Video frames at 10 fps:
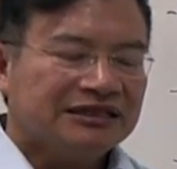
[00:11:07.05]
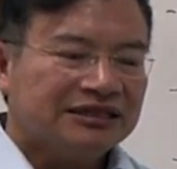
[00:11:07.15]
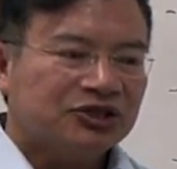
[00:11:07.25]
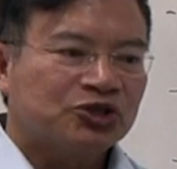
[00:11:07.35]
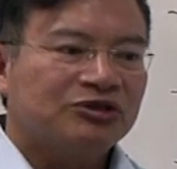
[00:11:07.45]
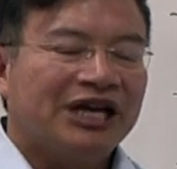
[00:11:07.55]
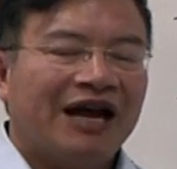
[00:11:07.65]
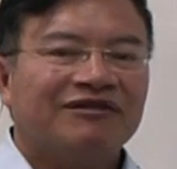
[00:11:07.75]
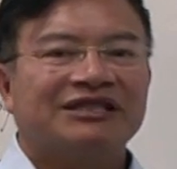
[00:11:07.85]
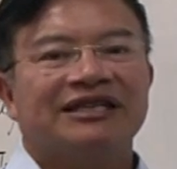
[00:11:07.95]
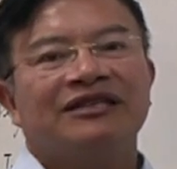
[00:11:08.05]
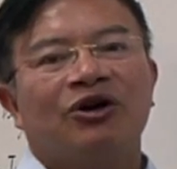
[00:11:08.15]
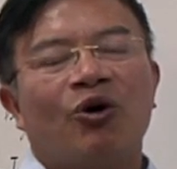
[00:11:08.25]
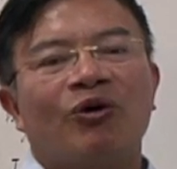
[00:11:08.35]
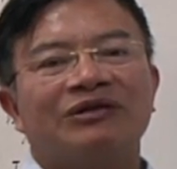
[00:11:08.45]
It's true, they have to send
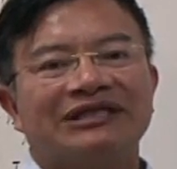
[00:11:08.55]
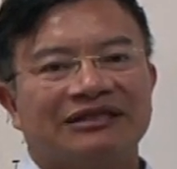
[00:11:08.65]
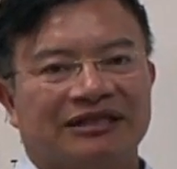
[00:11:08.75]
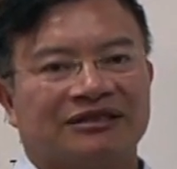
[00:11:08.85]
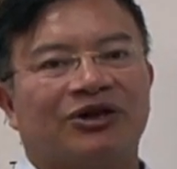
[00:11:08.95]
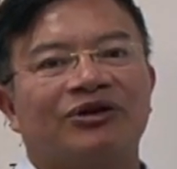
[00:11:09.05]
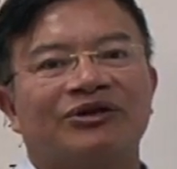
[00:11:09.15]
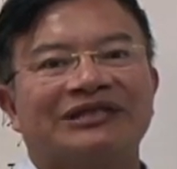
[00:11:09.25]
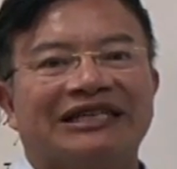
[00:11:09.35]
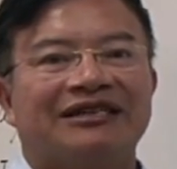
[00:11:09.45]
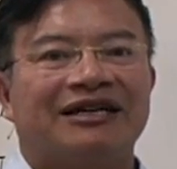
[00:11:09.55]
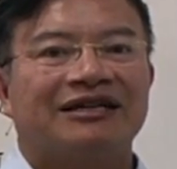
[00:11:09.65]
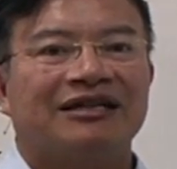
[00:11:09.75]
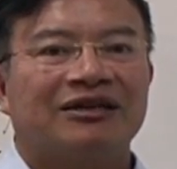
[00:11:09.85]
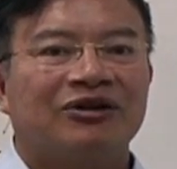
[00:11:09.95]
the whole historical data
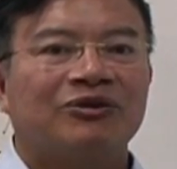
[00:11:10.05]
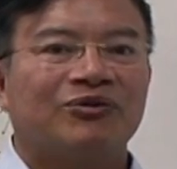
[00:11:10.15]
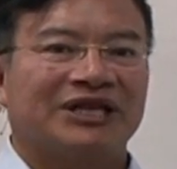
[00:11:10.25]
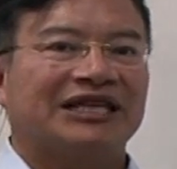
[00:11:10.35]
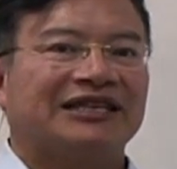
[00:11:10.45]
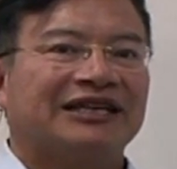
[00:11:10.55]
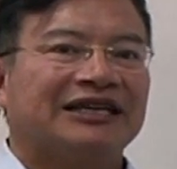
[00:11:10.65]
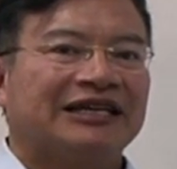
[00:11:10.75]
along with it,